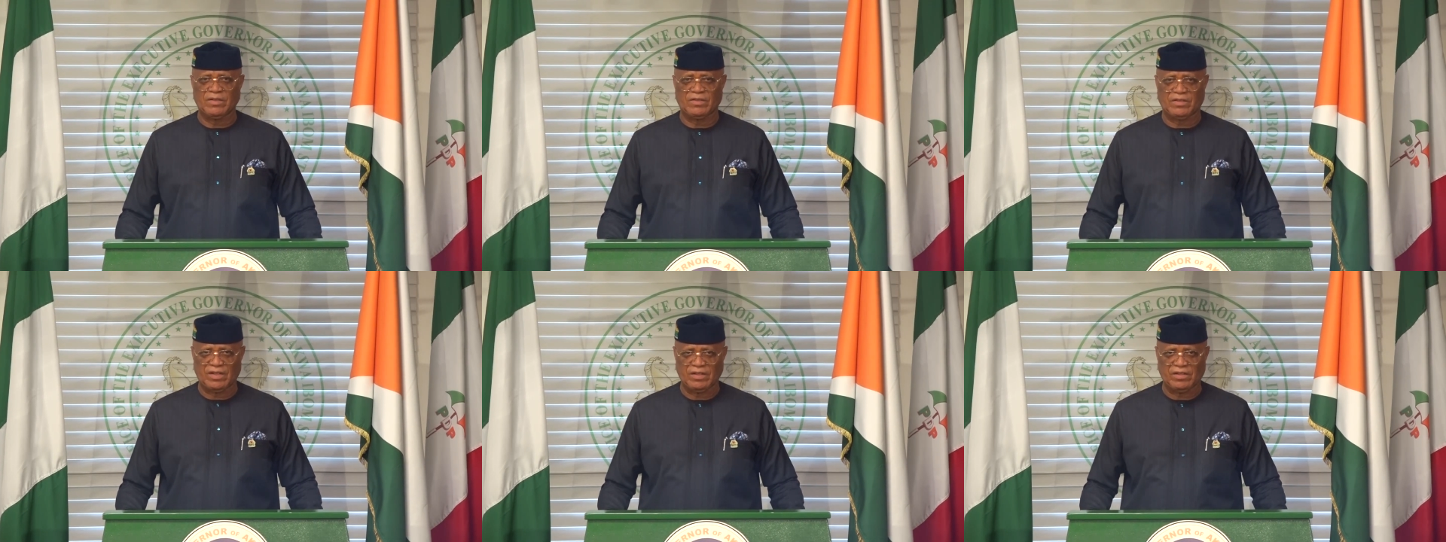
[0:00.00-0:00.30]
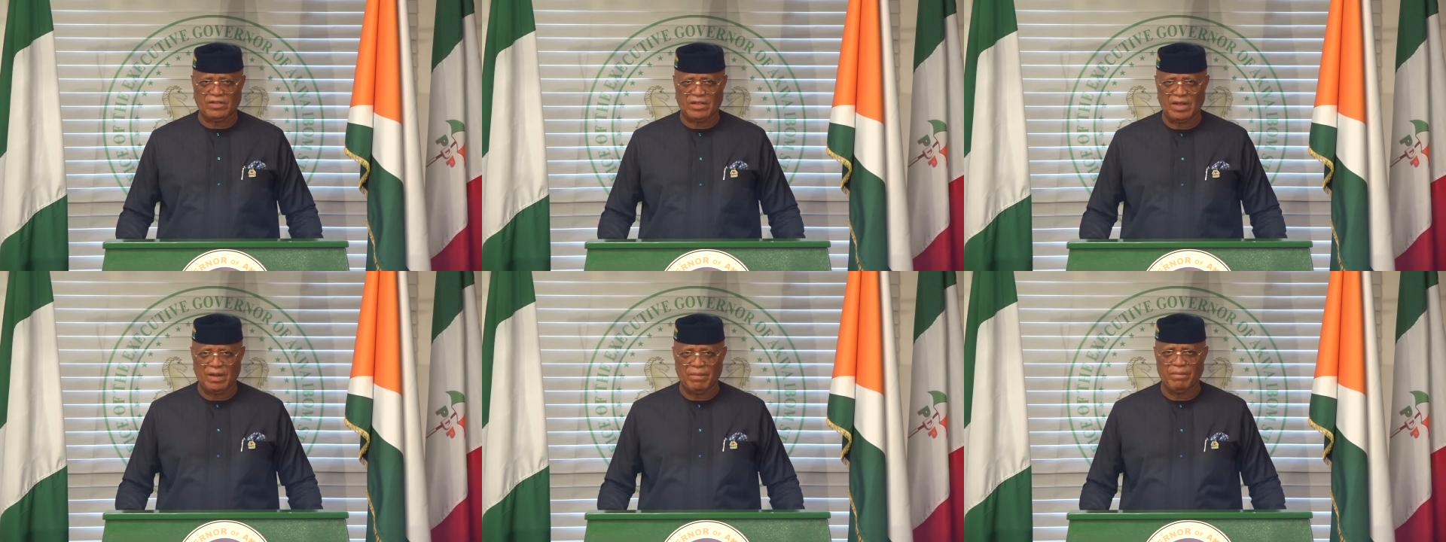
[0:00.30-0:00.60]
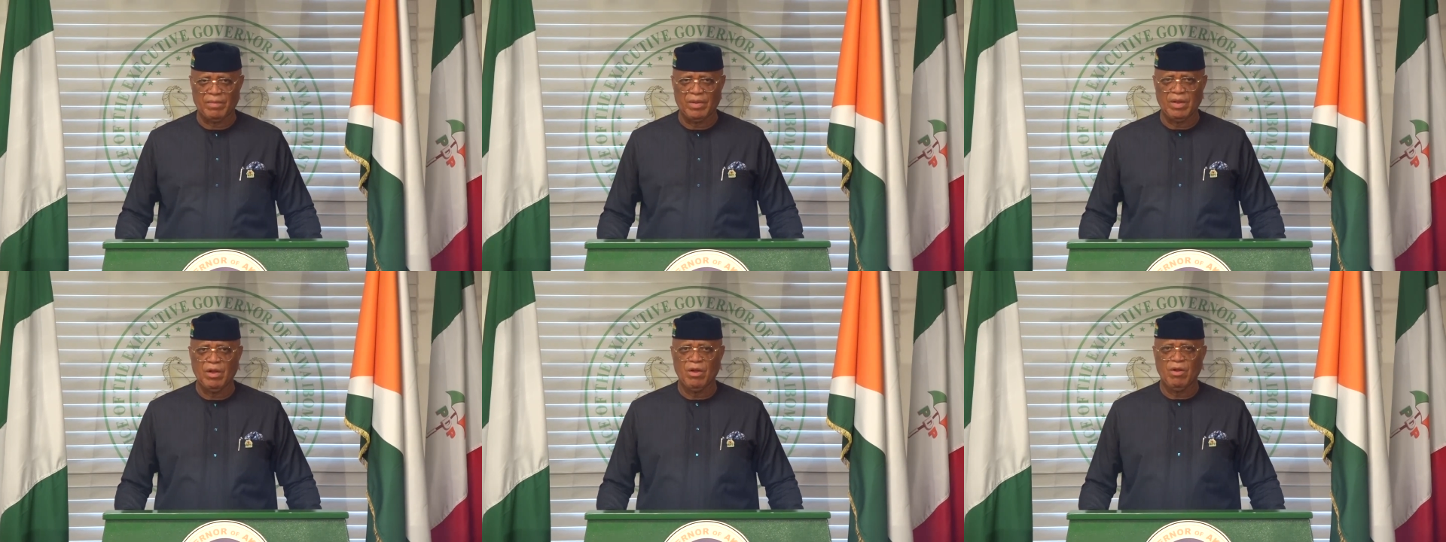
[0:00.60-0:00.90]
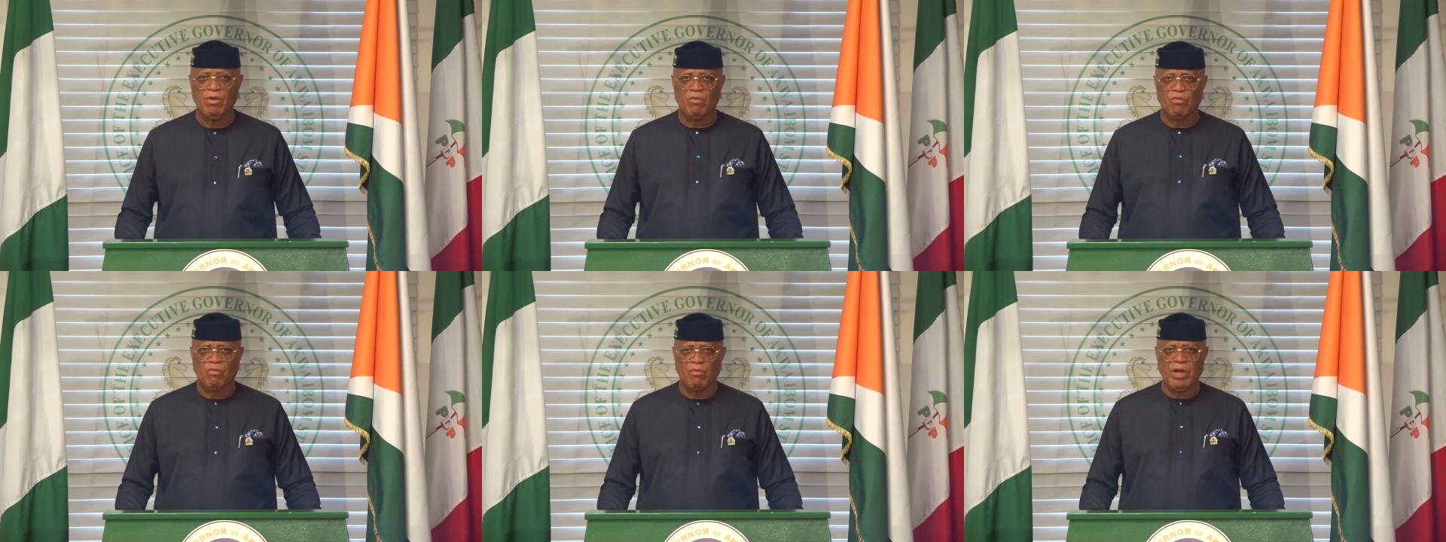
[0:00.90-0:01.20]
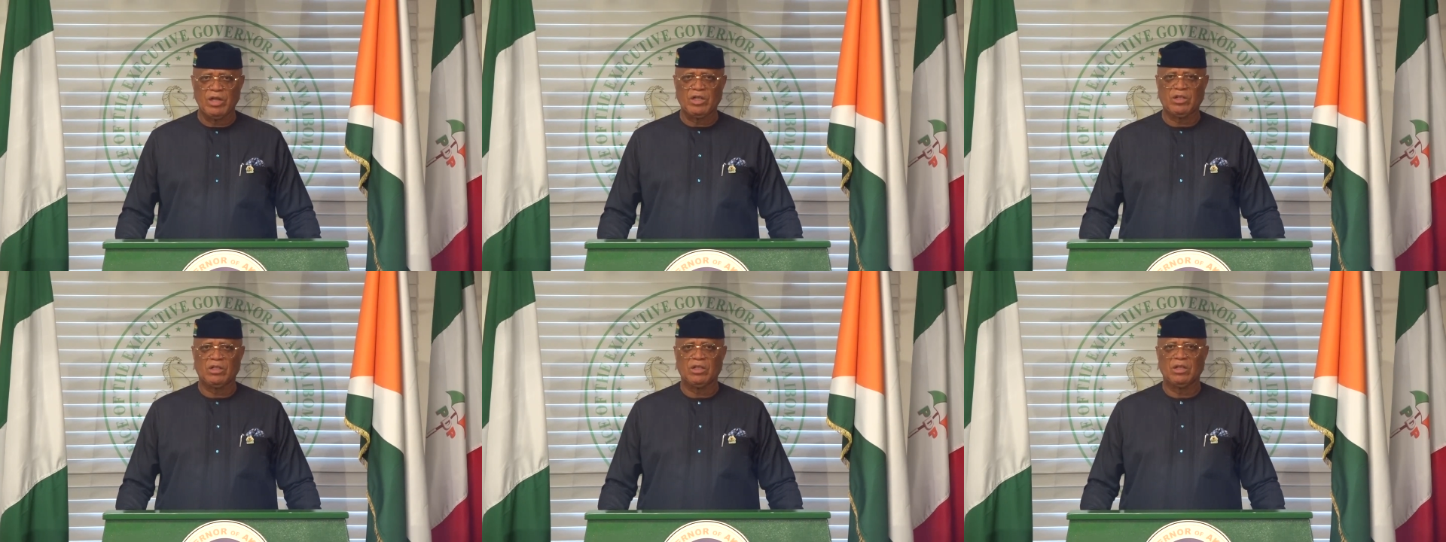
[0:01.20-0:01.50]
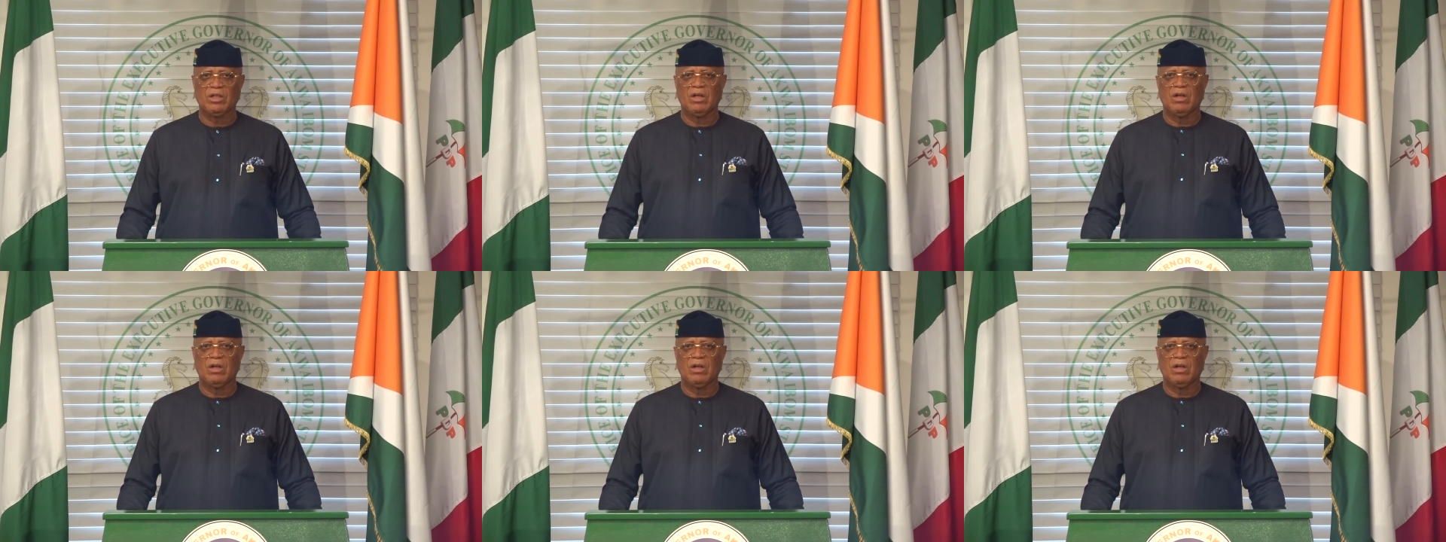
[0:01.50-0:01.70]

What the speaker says: System, which